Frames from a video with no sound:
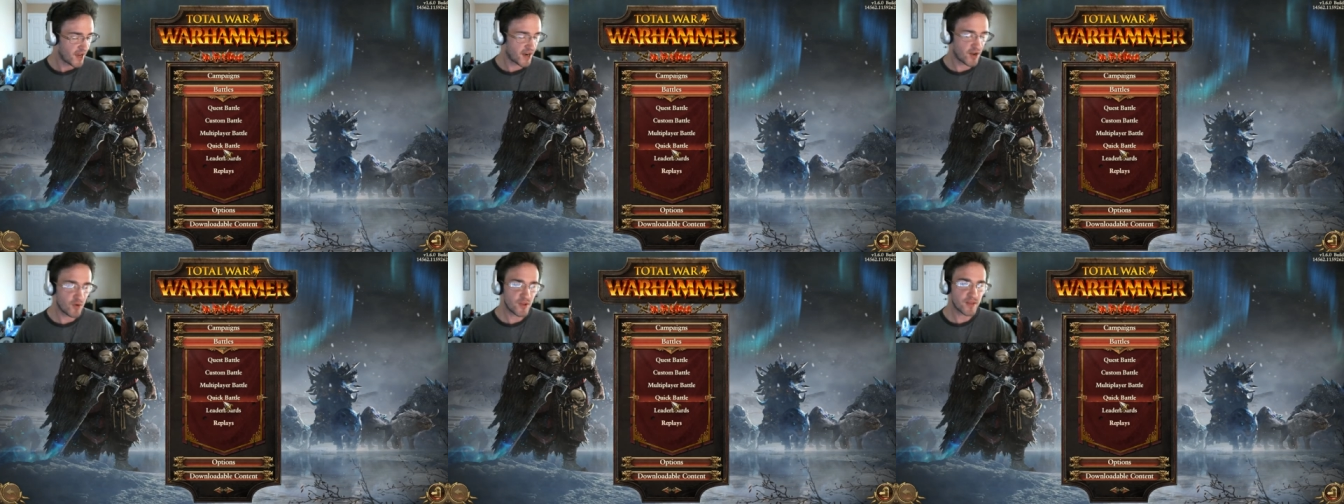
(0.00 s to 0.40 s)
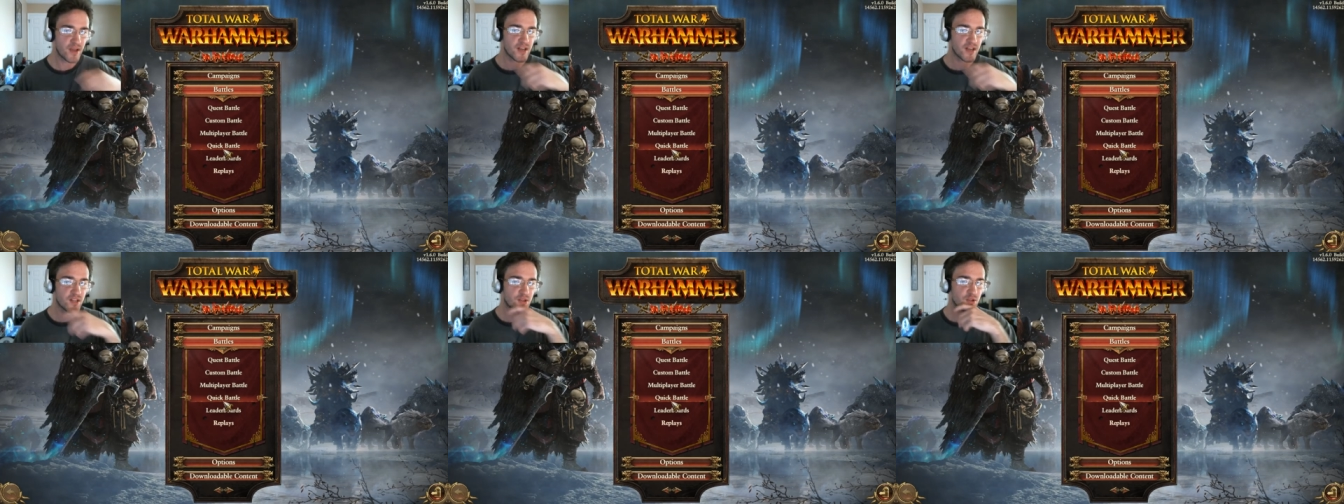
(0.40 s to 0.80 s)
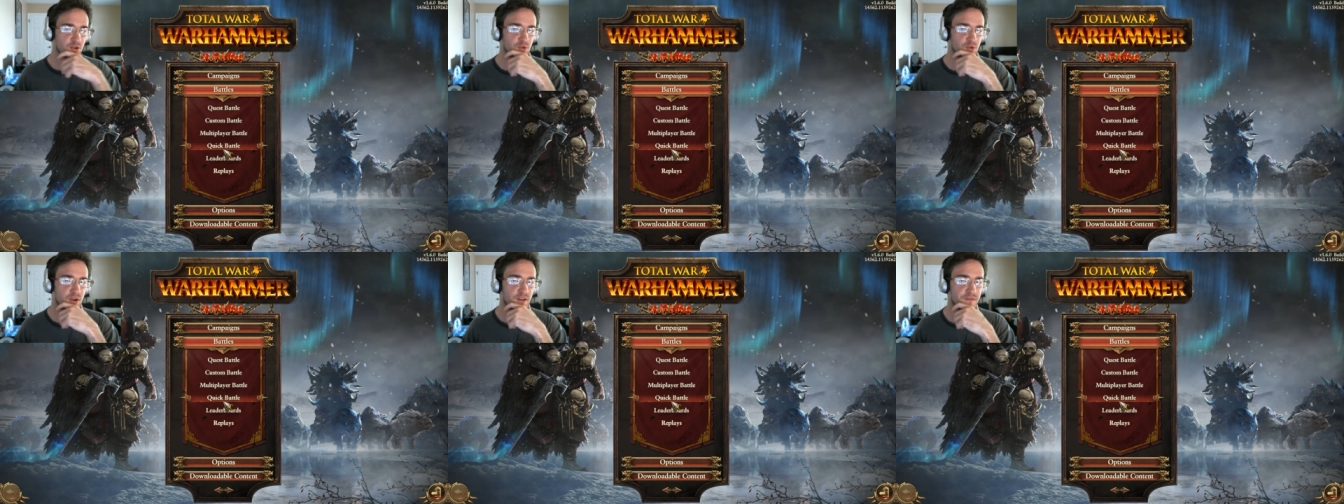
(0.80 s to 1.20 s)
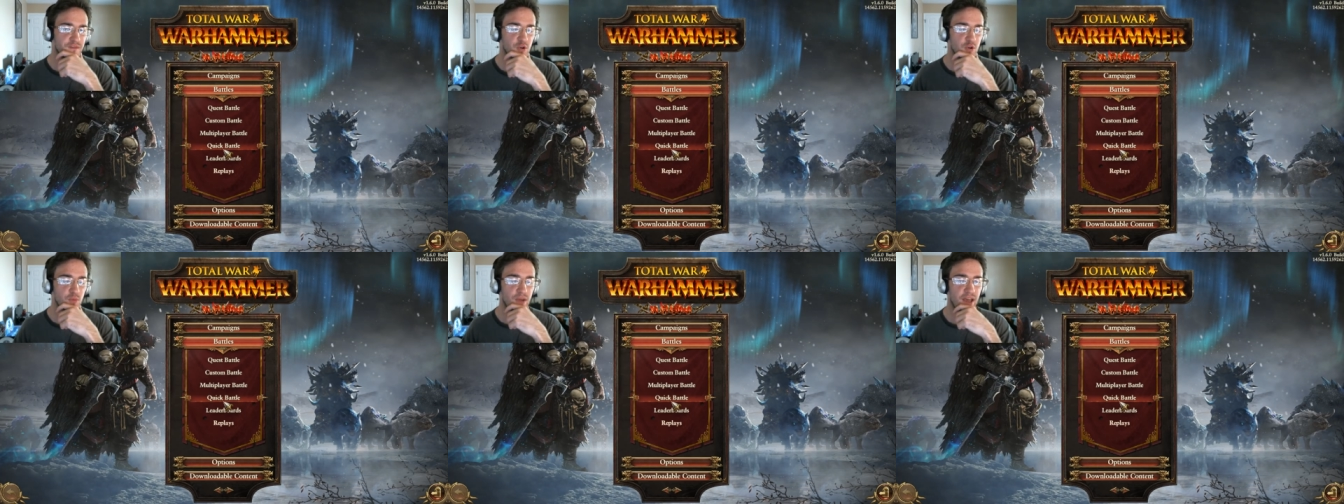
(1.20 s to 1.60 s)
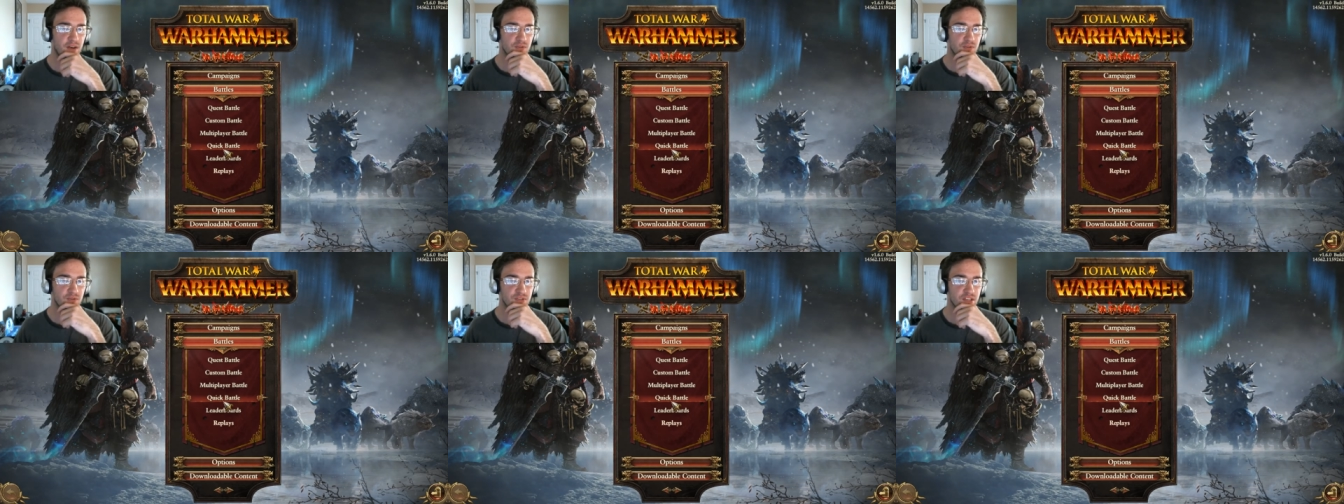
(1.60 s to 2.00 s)
and I only made it through a few
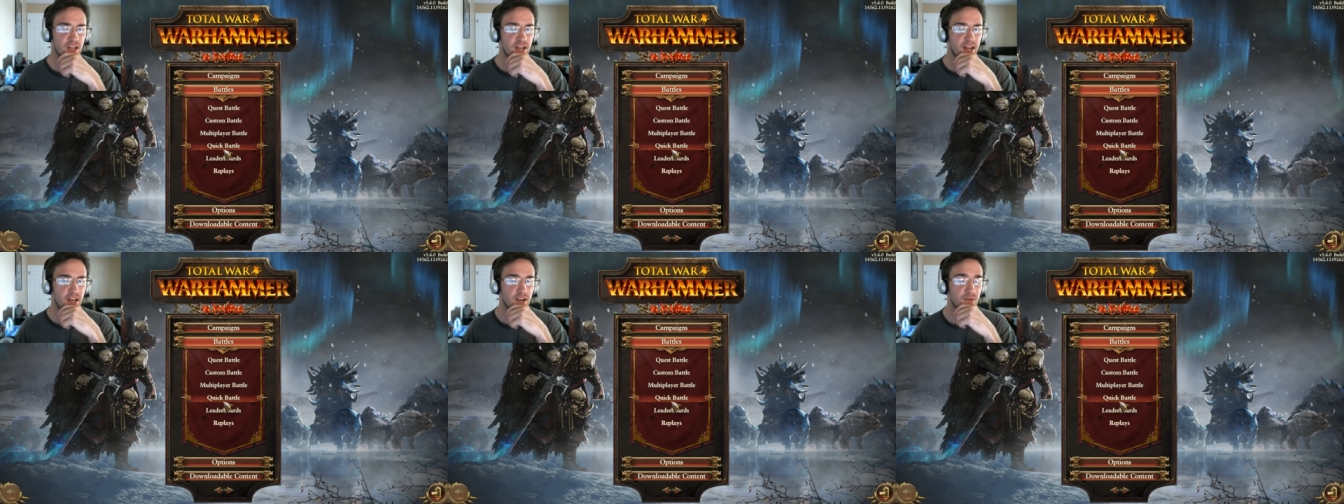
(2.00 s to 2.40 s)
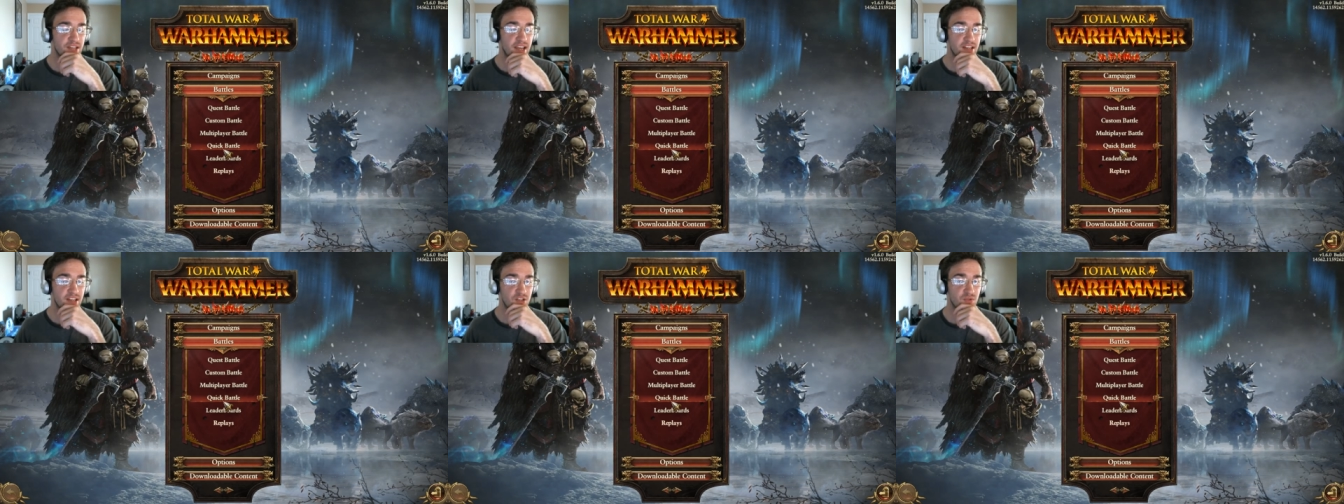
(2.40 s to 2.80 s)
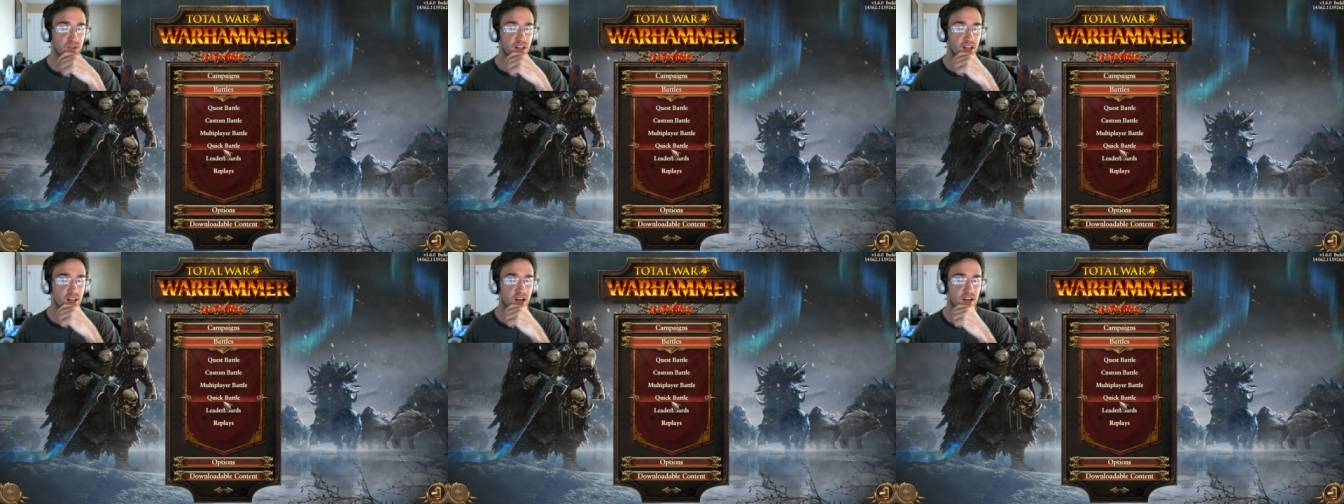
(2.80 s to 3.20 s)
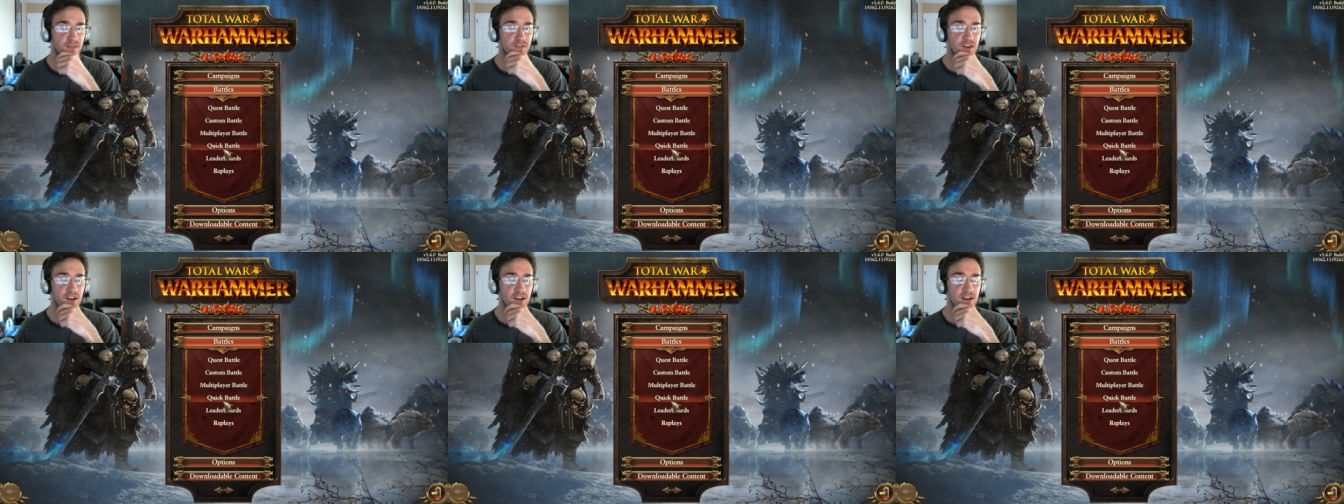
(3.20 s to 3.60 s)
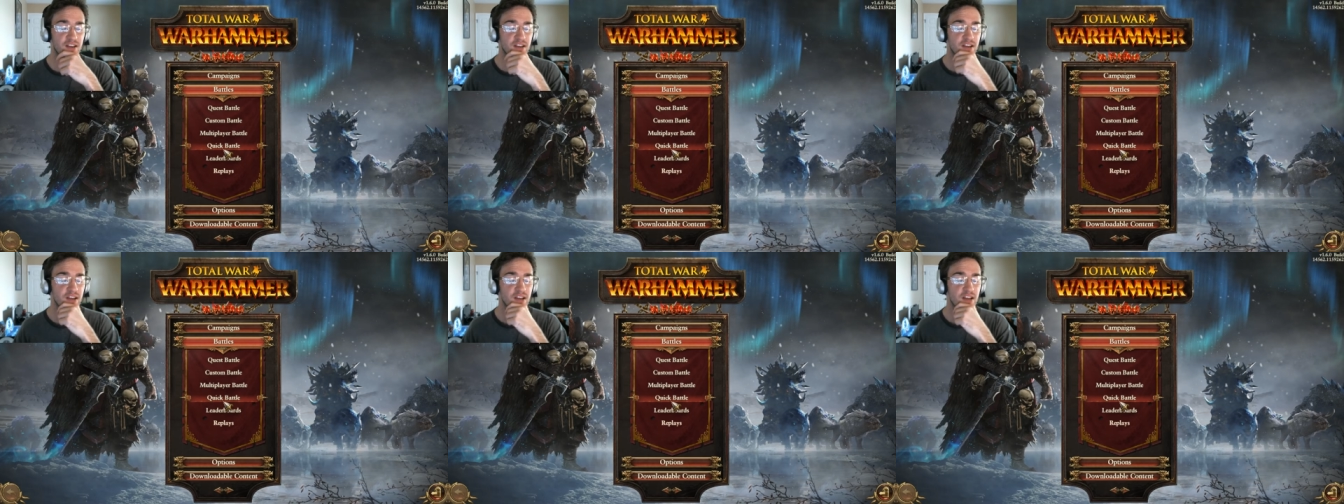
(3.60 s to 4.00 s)
battles, and it was actually a lot of
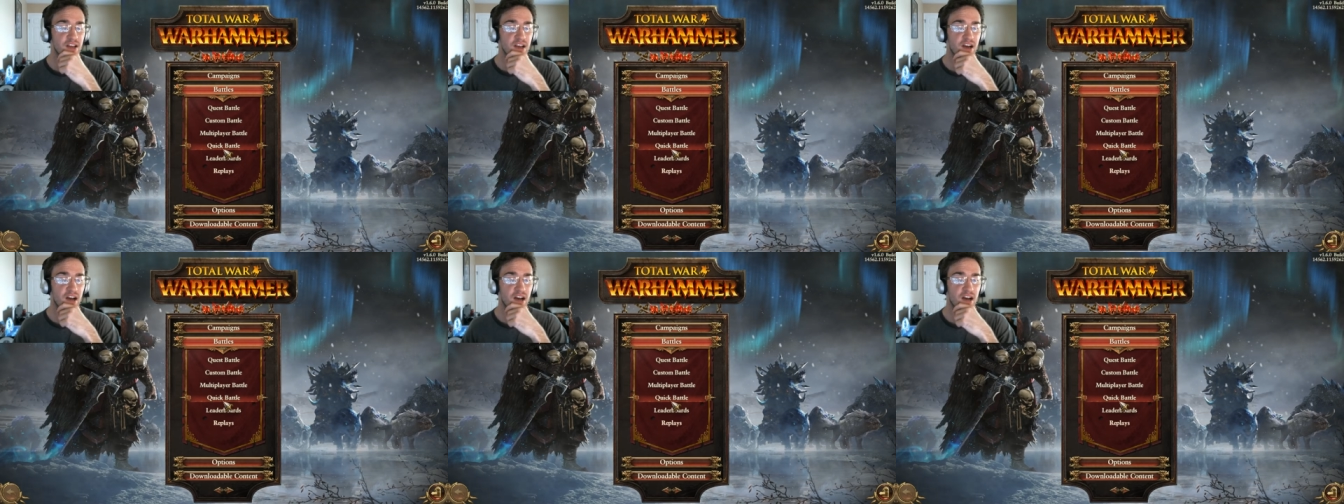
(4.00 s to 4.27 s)
fun.